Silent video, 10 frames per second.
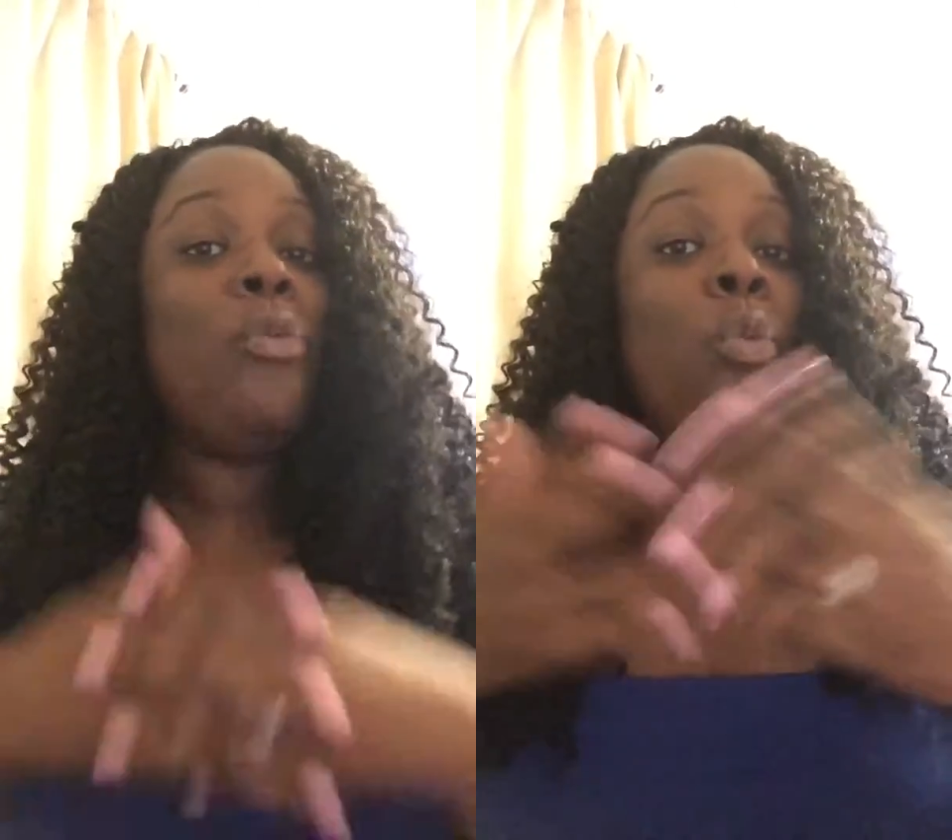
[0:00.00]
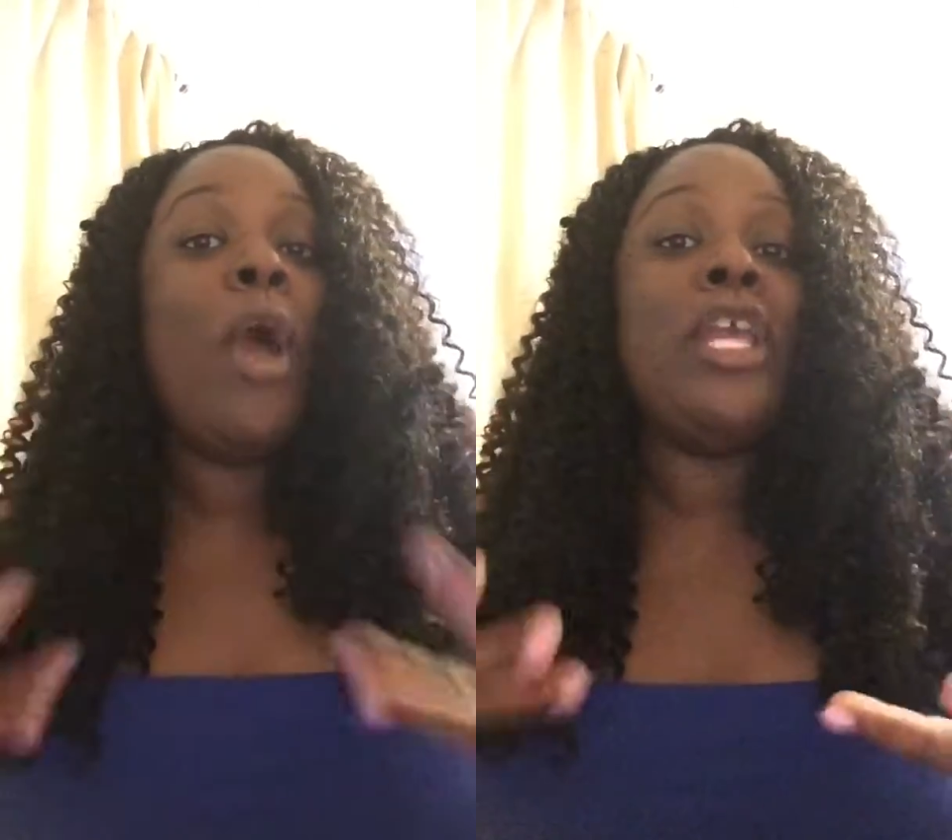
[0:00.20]

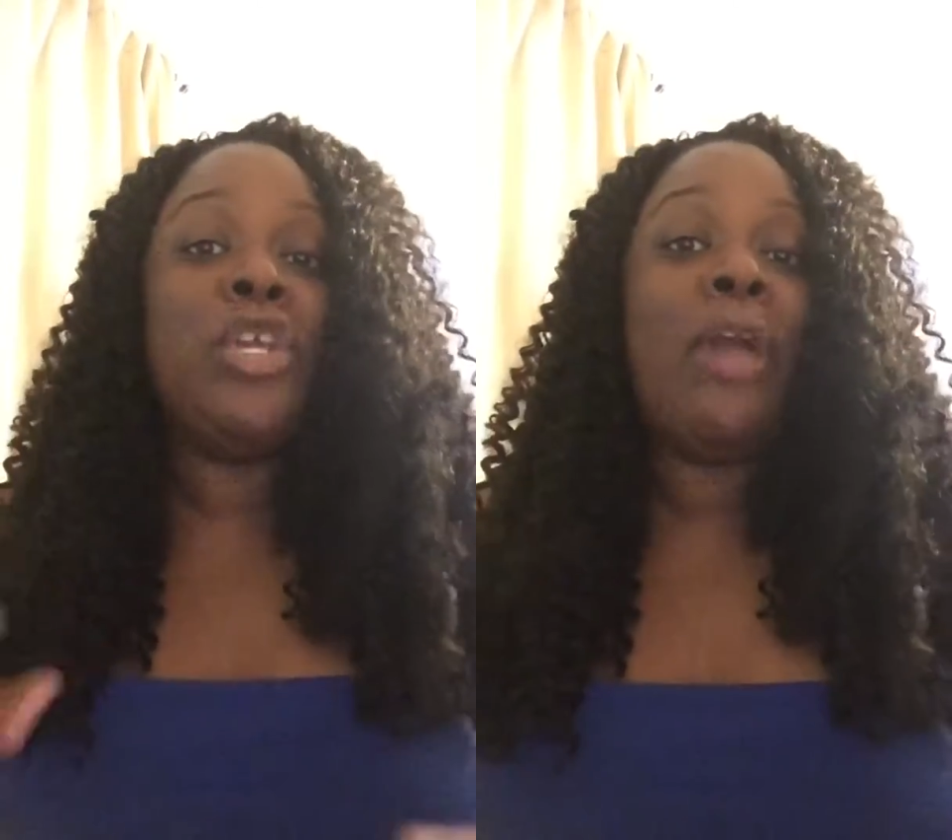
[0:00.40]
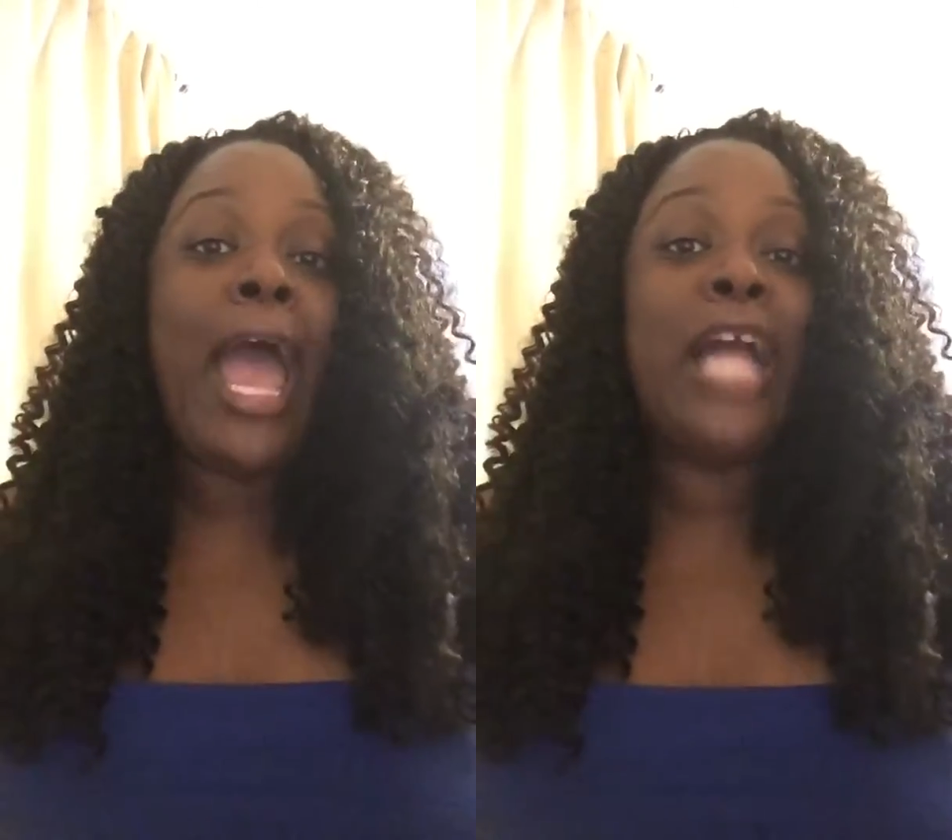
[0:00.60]
what
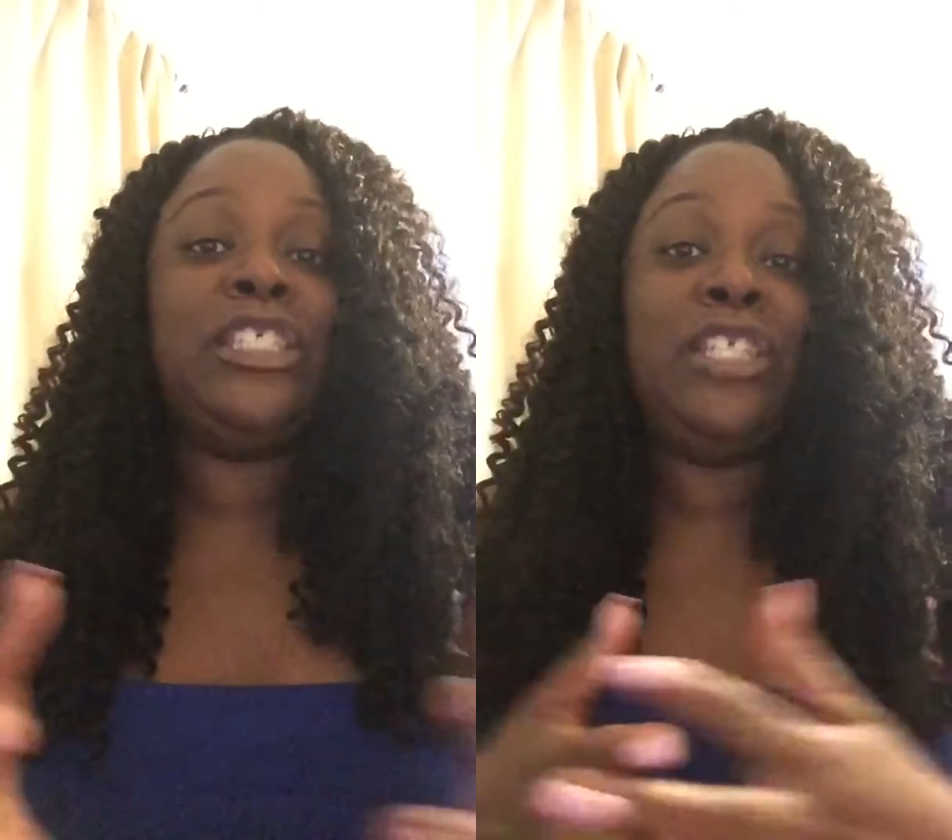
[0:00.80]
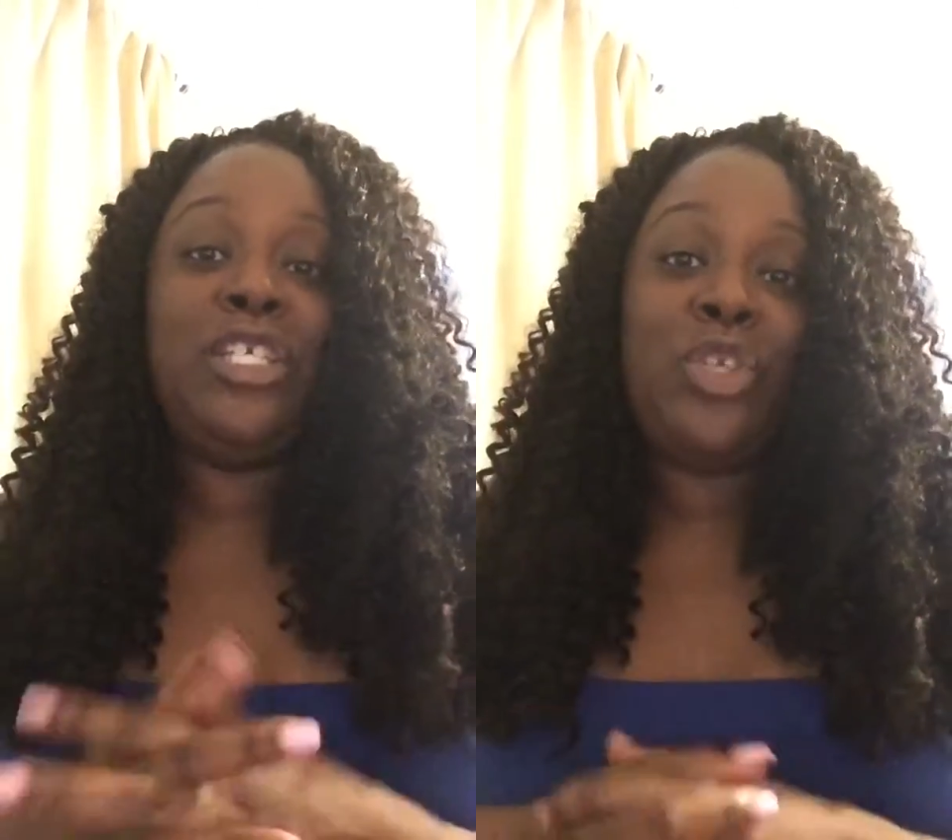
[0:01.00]
you're
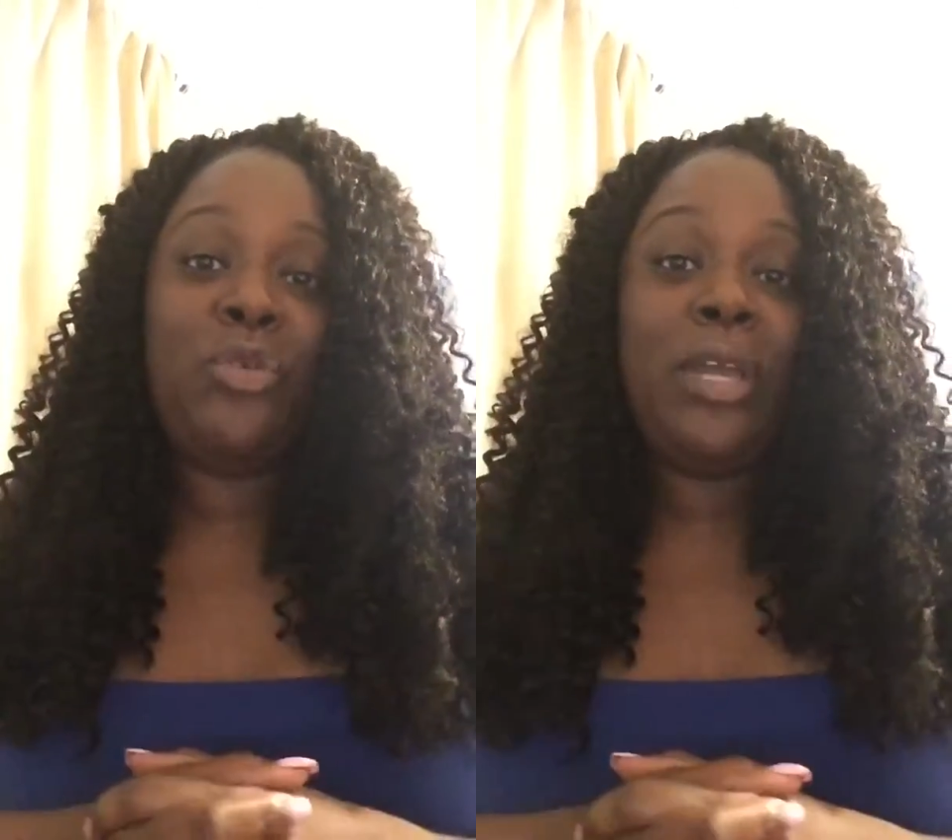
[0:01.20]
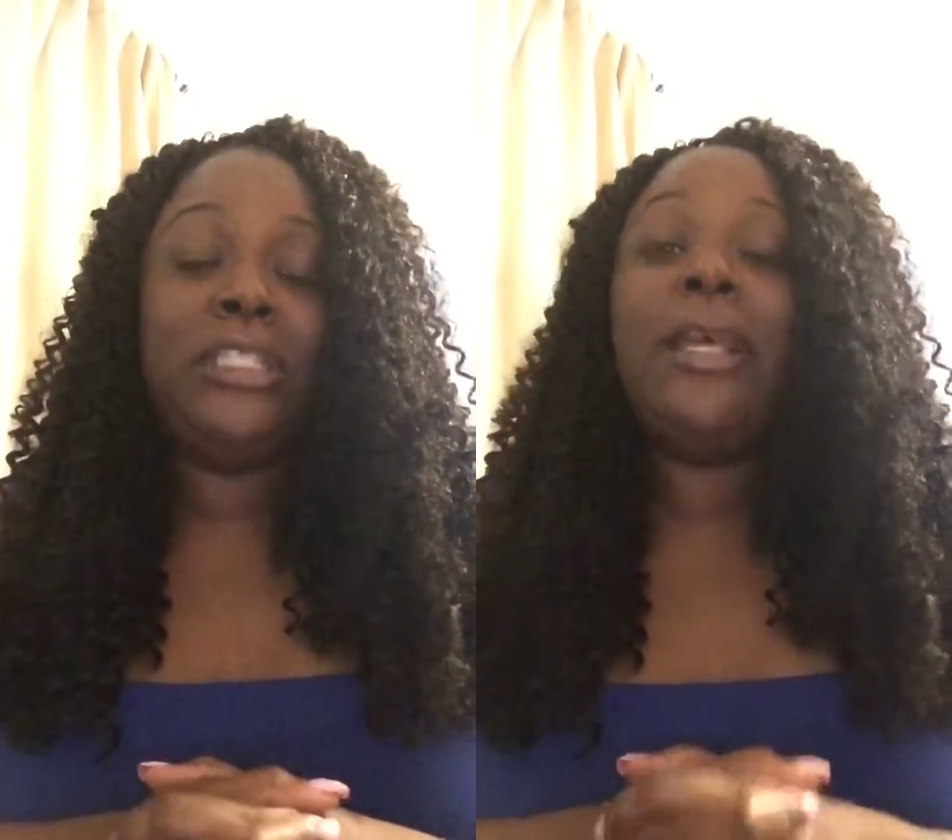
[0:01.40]
actually doing.